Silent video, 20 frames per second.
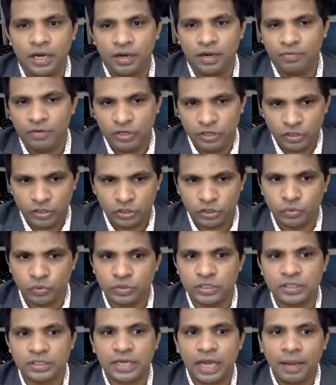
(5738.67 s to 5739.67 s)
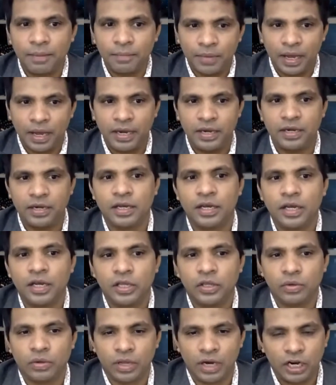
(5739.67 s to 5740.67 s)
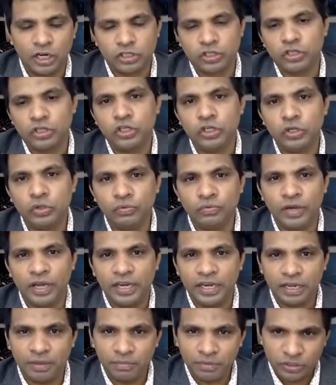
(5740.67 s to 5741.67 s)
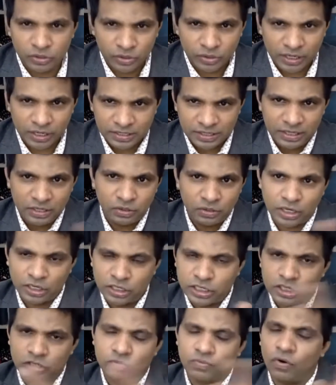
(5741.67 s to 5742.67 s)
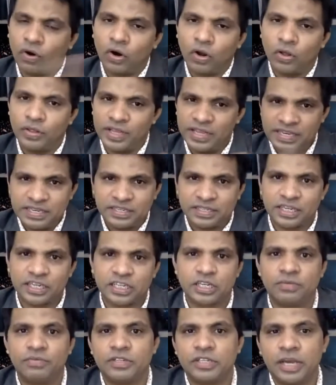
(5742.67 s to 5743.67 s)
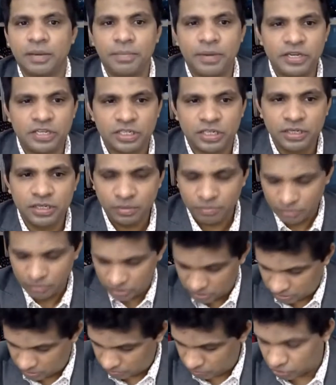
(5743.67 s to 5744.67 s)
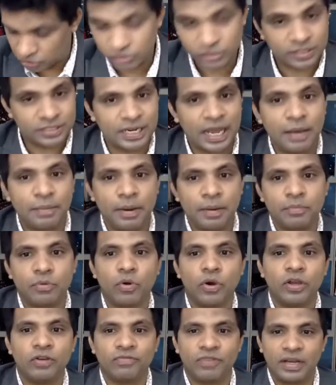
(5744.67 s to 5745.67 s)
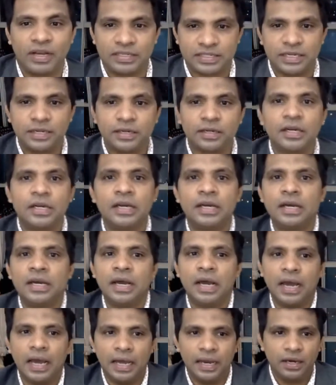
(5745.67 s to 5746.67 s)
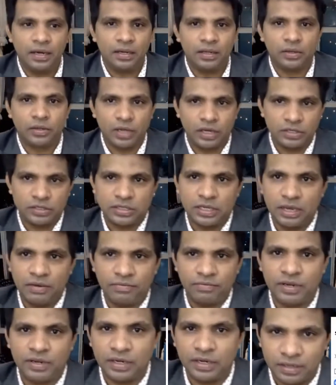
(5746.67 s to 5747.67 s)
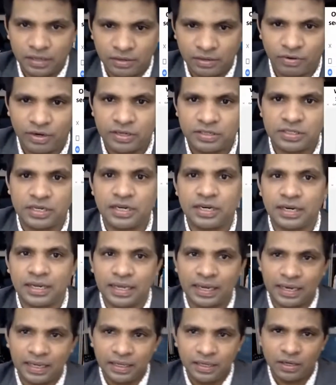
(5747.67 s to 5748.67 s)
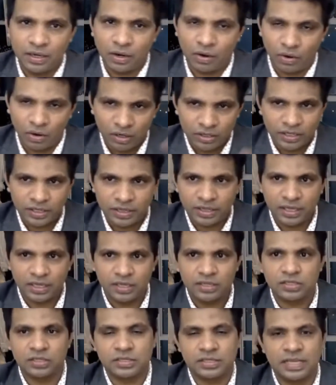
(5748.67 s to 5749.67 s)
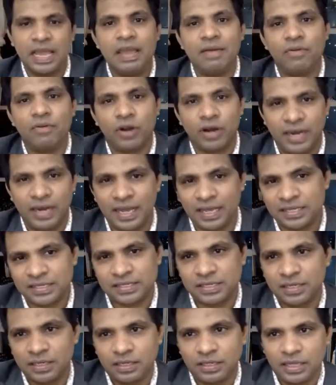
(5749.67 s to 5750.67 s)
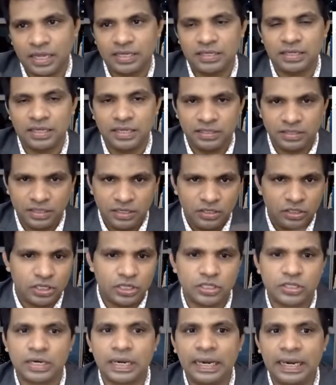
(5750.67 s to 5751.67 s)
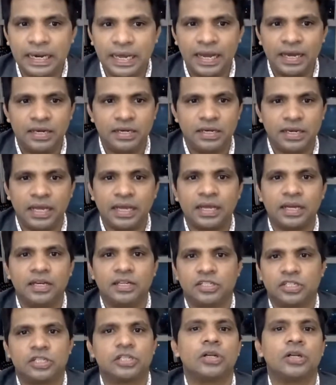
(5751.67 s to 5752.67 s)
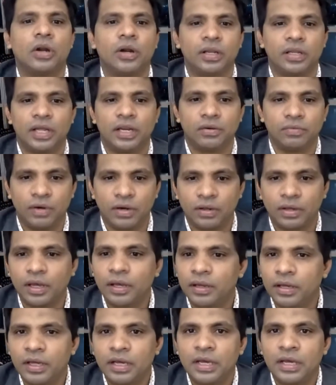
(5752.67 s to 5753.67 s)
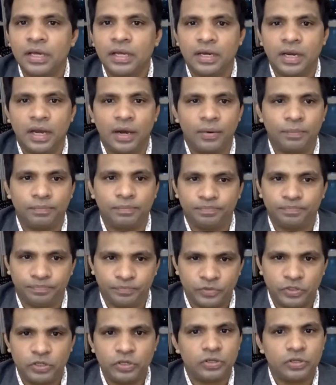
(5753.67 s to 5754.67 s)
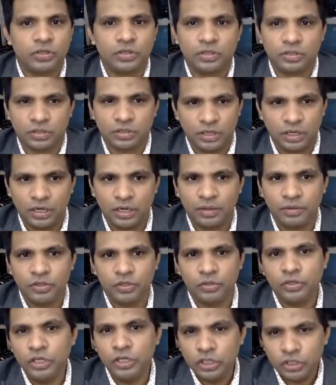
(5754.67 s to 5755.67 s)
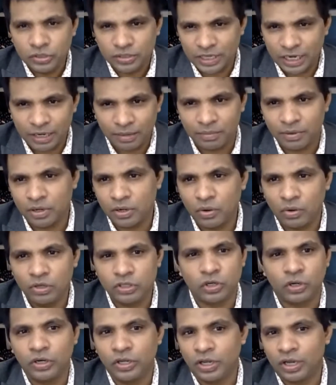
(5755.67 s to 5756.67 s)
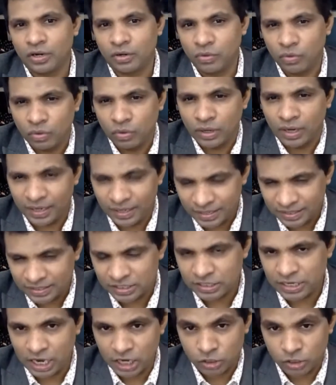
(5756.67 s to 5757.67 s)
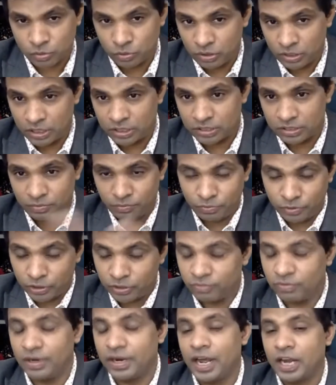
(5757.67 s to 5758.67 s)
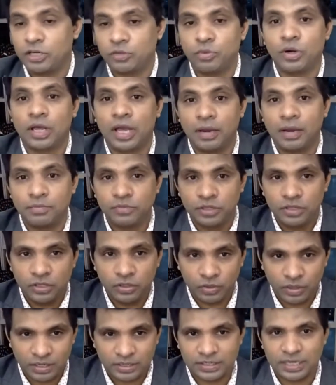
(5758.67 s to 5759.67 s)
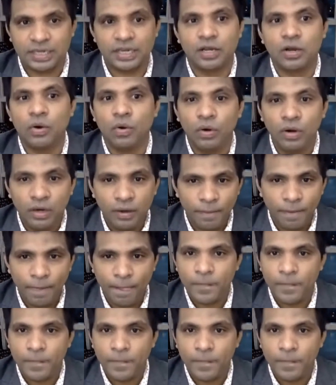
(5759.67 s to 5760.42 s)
when you're choosing tag. And you can also new variable you can see. You can just follow the instruction which I mentioned because the time I'm going faster, and you can see what is the triggering, all the things to save or next. That's easy. Just read and take a decision on that one. Okay. Now you need to set up a goals on your Google Analytics dashboard. There is a beautiful dashboard comes in. You can set a goal.